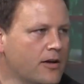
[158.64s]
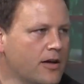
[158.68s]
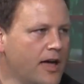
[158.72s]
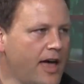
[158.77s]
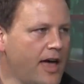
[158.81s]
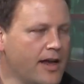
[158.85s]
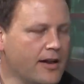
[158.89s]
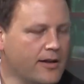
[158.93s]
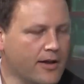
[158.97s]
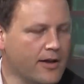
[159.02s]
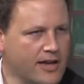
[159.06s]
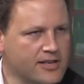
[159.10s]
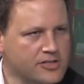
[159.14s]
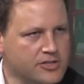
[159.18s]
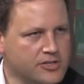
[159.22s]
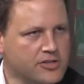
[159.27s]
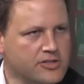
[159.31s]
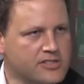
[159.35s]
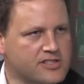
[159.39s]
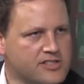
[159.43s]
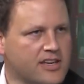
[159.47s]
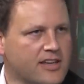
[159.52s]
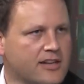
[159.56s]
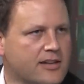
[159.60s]
and as you
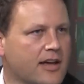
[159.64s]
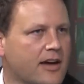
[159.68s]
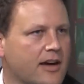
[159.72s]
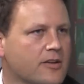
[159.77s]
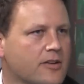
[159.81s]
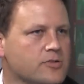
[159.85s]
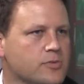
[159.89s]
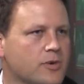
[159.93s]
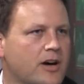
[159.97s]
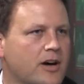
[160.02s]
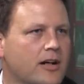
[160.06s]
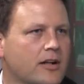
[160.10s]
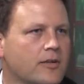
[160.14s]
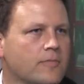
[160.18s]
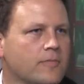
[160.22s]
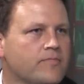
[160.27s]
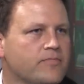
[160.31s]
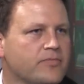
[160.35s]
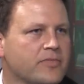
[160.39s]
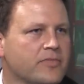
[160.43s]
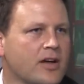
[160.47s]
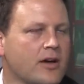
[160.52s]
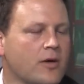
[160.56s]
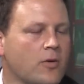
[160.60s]
said now as well,
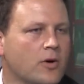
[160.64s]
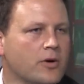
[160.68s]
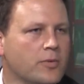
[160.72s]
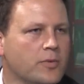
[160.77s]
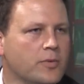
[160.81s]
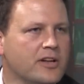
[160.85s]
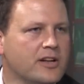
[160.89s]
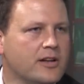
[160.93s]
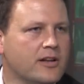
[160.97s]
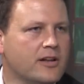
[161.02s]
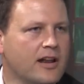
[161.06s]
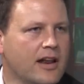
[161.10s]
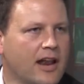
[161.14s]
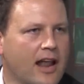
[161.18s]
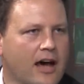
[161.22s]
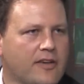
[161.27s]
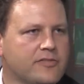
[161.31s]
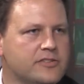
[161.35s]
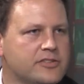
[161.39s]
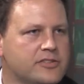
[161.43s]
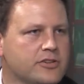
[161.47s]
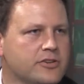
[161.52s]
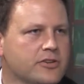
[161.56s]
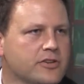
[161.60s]
what we'd love
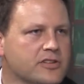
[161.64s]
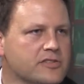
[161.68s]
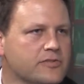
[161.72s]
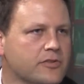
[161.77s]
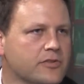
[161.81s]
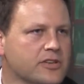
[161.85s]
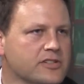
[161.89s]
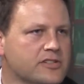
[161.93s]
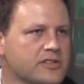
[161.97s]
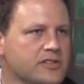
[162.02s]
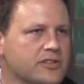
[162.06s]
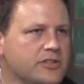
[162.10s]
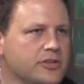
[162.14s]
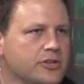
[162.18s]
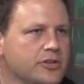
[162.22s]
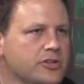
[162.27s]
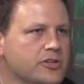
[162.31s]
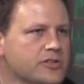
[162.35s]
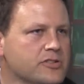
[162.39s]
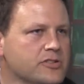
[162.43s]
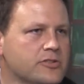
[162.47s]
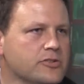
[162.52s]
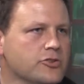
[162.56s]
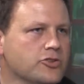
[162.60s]
to do is for
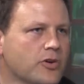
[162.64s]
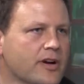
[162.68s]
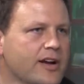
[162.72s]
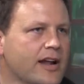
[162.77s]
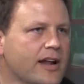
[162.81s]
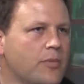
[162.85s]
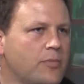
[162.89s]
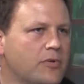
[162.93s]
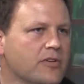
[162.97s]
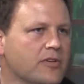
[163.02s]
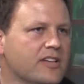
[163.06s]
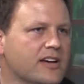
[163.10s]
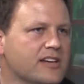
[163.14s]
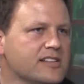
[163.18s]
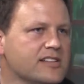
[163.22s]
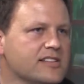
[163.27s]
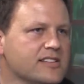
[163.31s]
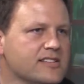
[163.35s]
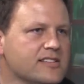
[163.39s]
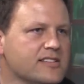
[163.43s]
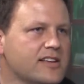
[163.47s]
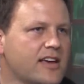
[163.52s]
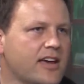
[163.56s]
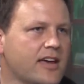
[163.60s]
institutions to join up with us
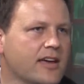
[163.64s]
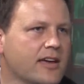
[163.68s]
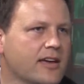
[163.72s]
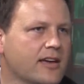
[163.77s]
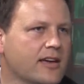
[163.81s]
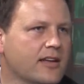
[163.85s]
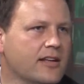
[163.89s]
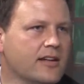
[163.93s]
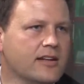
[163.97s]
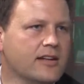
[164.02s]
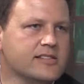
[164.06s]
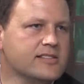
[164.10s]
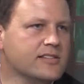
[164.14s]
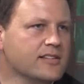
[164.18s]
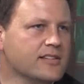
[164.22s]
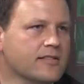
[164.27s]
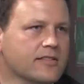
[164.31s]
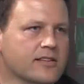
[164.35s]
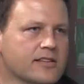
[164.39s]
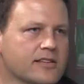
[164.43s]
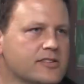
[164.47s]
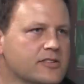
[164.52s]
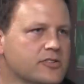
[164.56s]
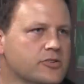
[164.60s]
and say, listen,
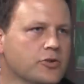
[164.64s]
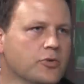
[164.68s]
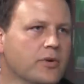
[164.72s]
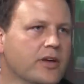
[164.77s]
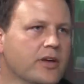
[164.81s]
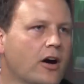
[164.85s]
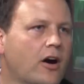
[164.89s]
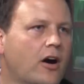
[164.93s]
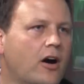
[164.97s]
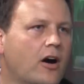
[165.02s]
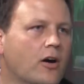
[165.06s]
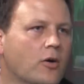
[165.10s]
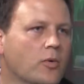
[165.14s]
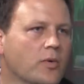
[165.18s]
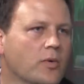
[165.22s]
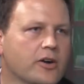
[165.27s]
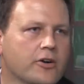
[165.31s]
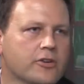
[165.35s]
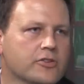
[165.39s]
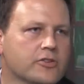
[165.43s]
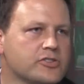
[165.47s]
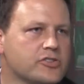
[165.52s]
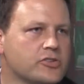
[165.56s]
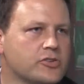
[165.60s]
this is who we are. We
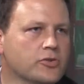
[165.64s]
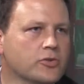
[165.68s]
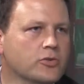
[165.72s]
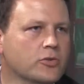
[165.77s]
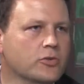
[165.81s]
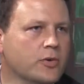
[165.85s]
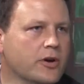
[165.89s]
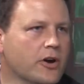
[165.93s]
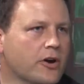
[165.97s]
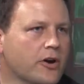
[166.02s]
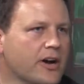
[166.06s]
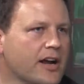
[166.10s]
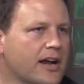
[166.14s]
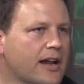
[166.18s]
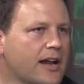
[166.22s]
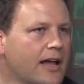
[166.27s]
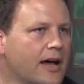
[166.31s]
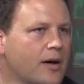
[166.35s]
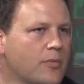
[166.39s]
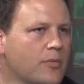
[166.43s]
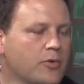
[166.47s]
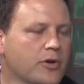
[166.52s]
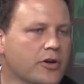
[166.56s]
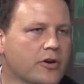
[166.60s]
are a school, we are a
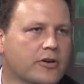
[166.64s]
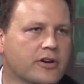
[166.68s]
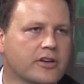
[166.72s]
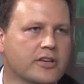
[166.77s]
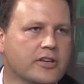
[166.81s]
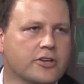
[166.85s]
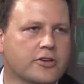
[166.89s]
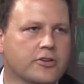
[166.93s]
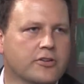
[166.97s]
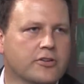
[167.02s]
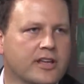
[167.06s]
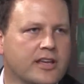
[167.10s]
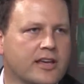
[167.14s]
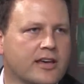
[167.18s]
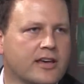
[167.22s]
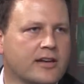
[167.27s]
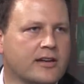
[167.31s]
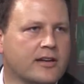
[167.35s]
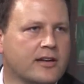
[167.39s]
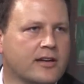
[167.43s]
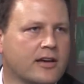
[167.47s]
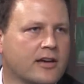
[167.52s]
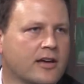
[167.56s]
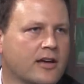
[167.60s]
club, we are a
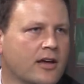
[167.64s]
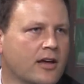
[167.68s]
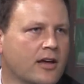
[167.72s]
union.